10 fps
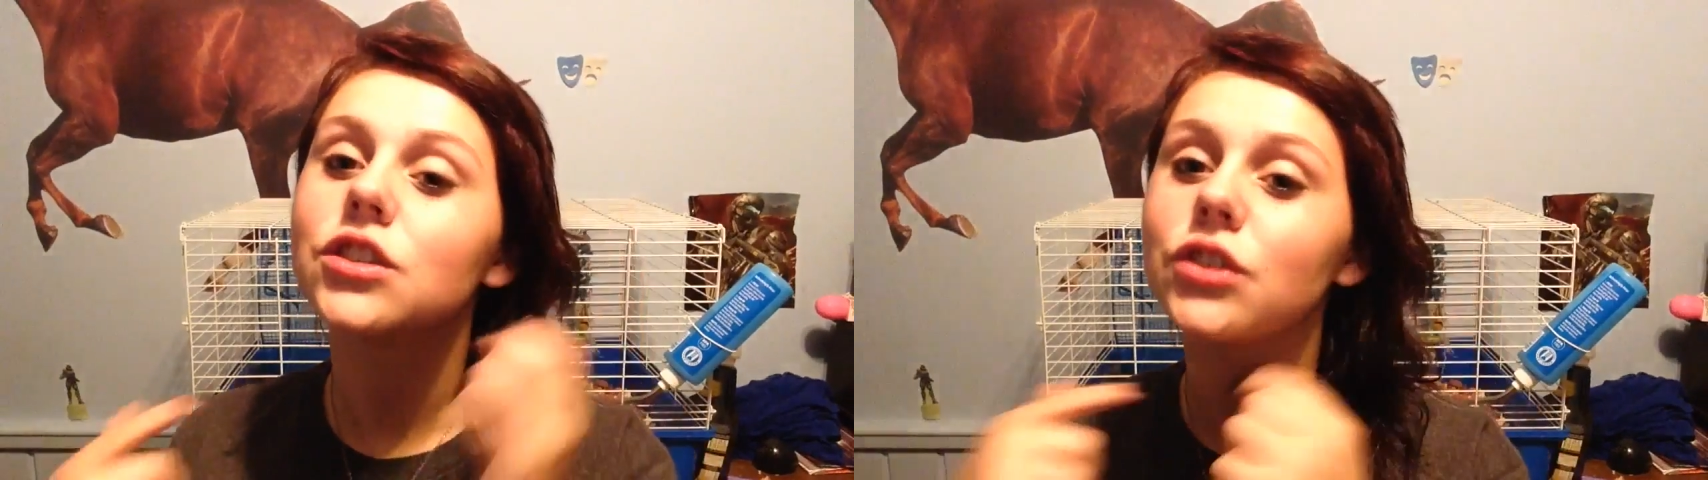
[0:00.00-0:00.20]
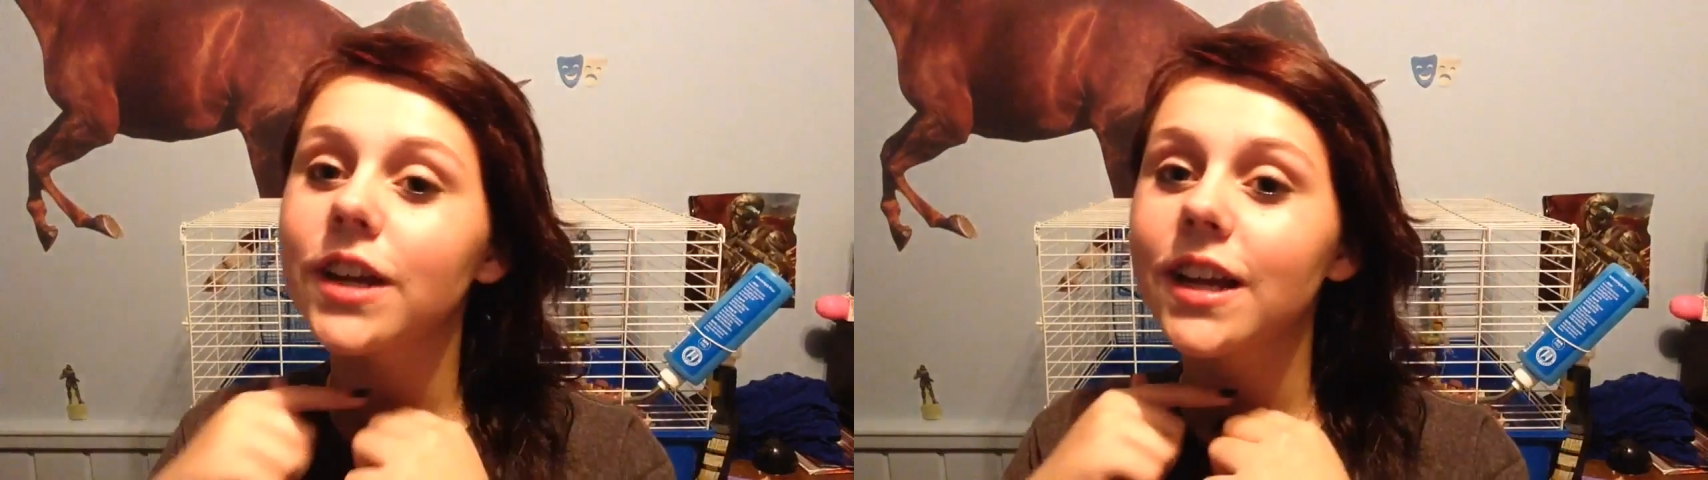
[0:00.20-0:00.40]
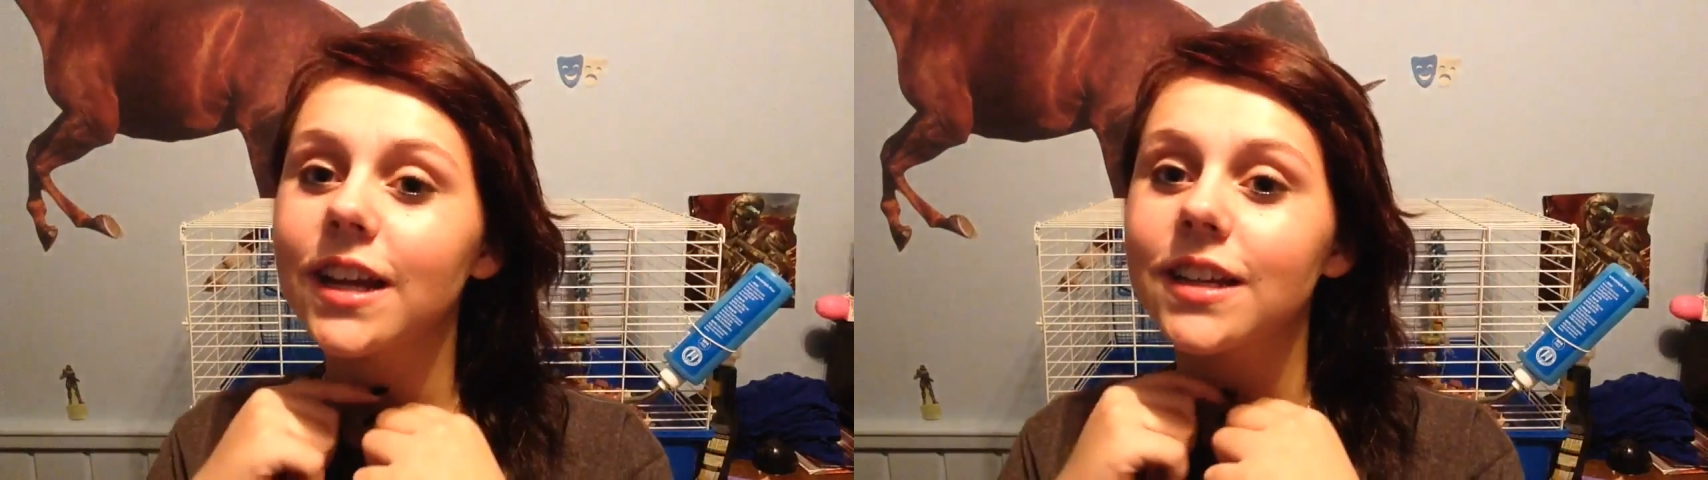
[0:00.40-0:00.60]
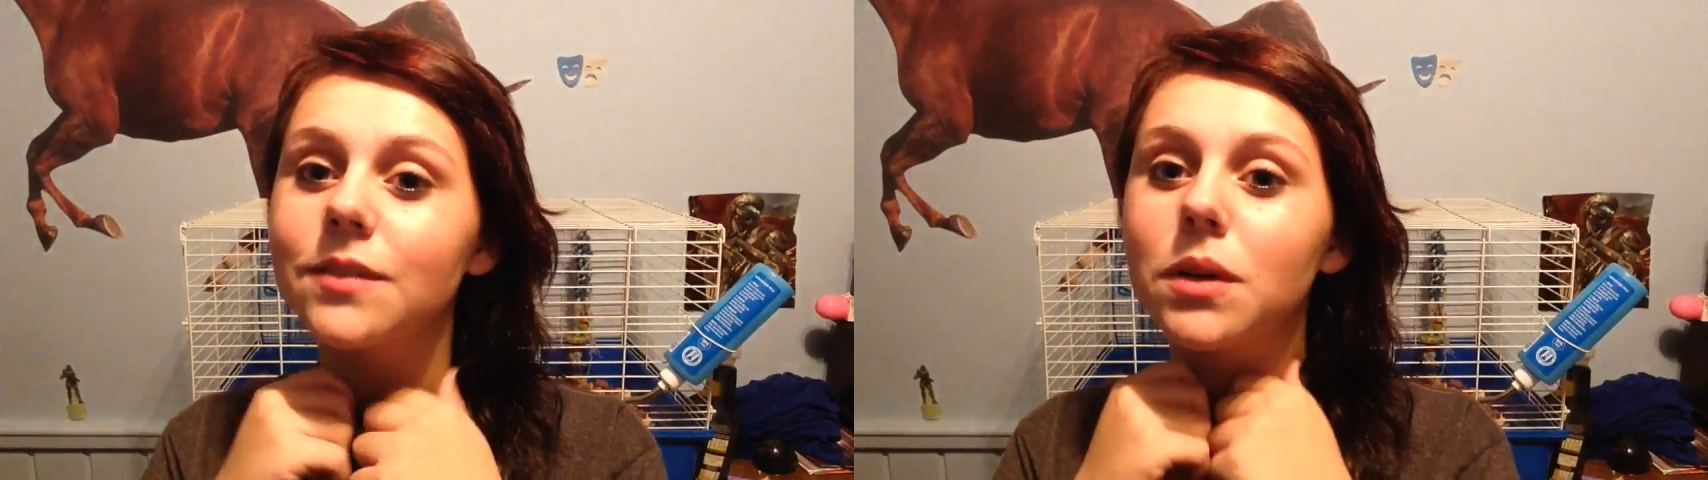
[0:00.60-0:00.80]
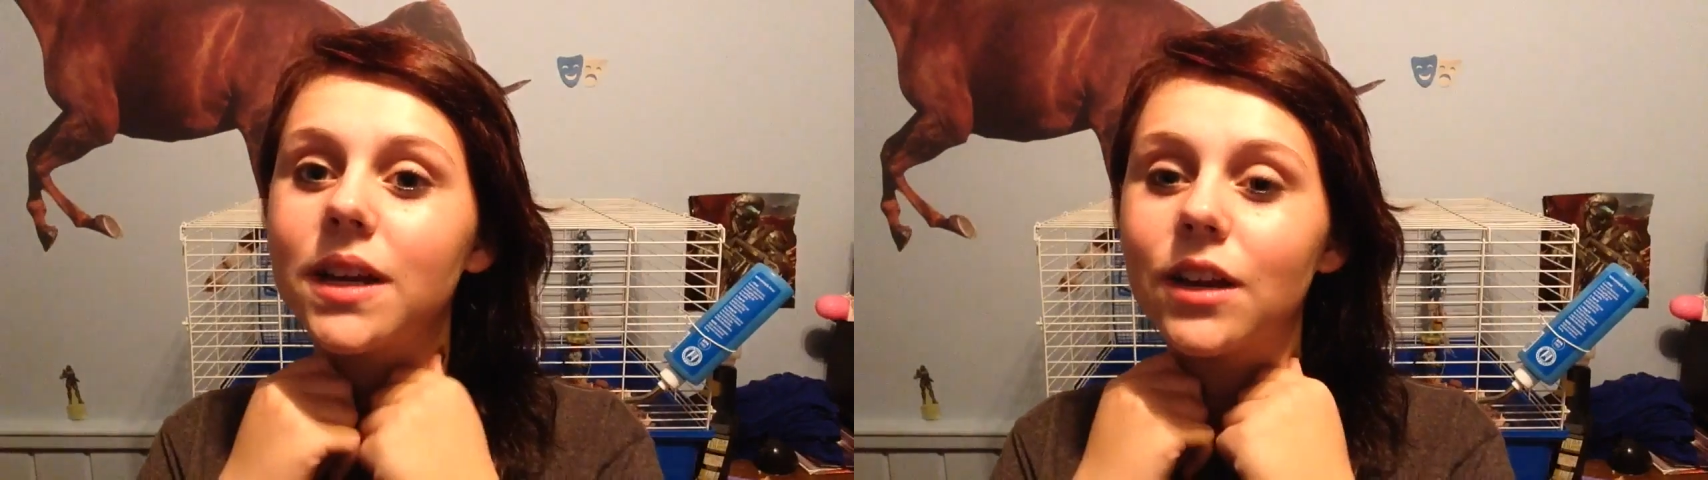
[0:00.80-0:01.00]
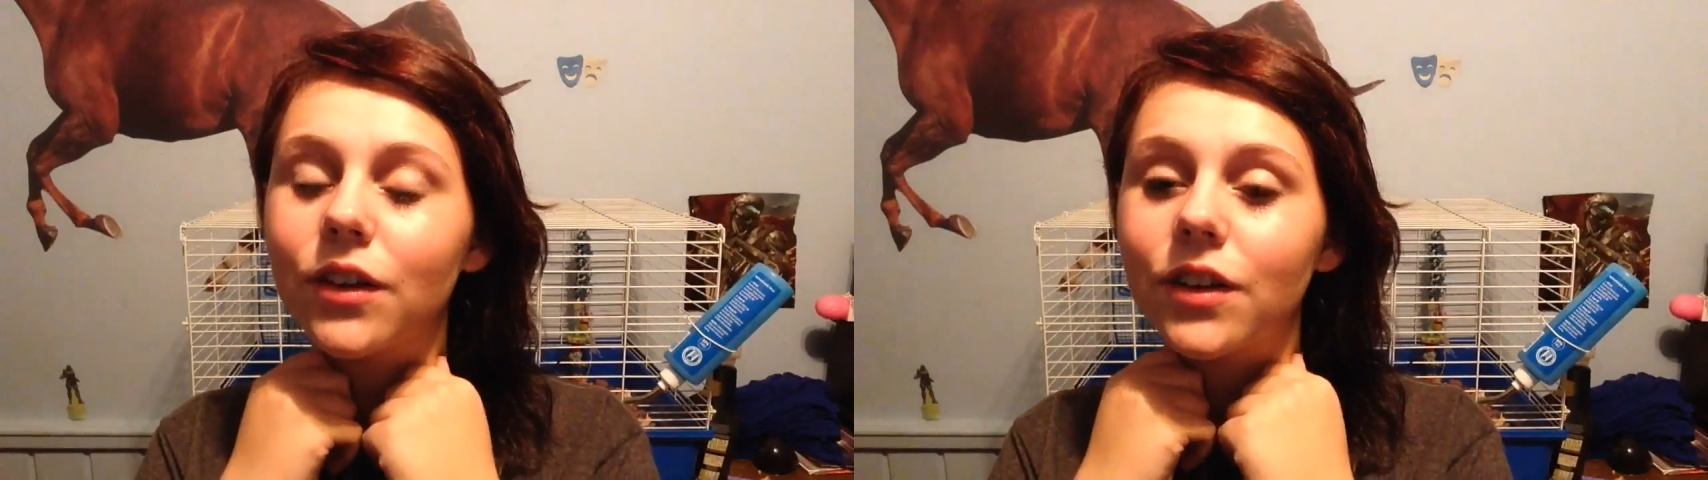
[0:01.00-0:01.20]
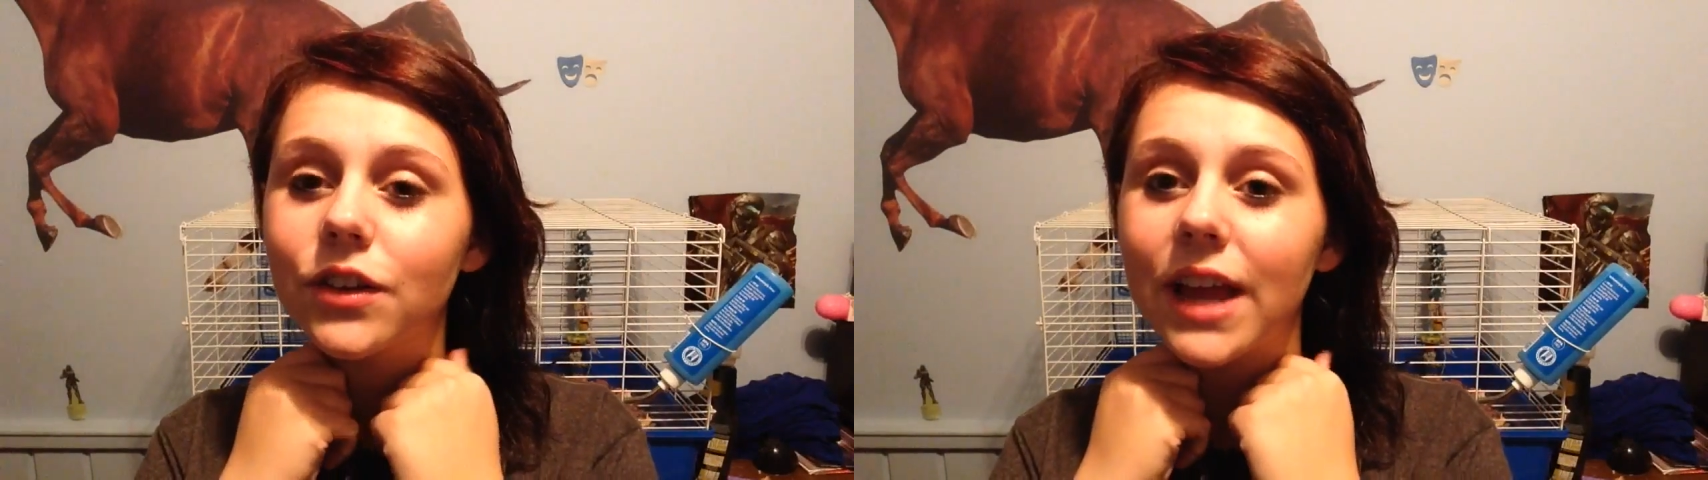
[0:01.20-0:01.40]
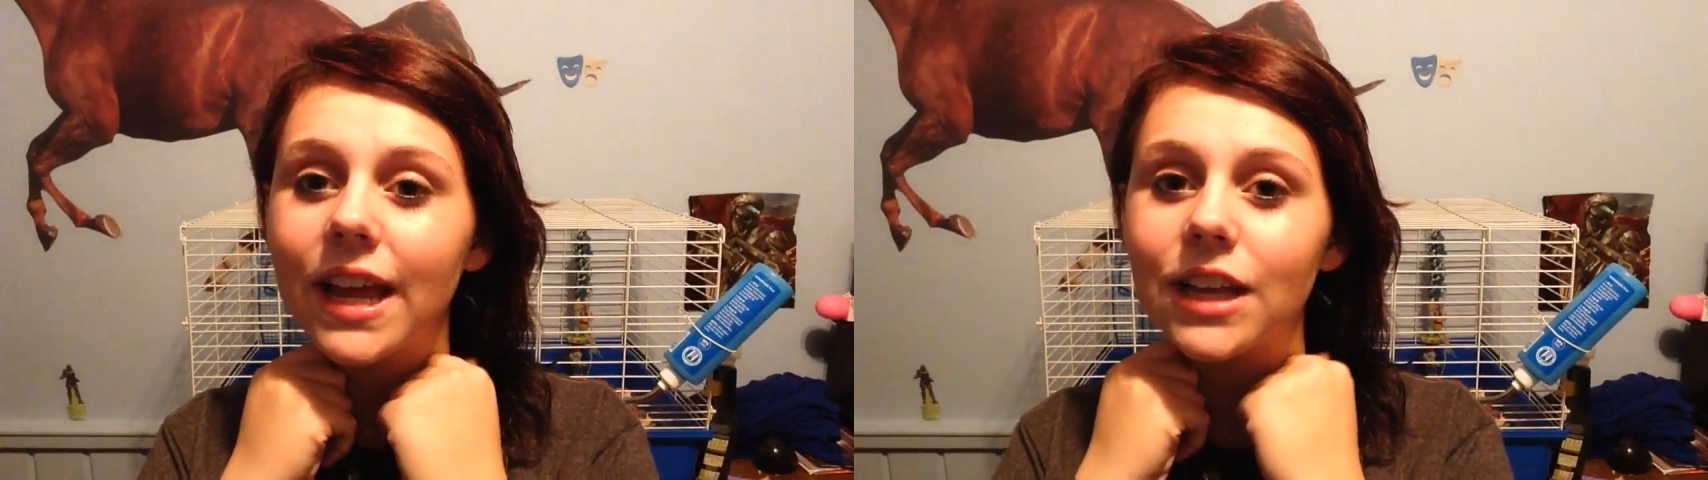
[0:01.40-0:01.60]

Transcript: string and putting it around their neck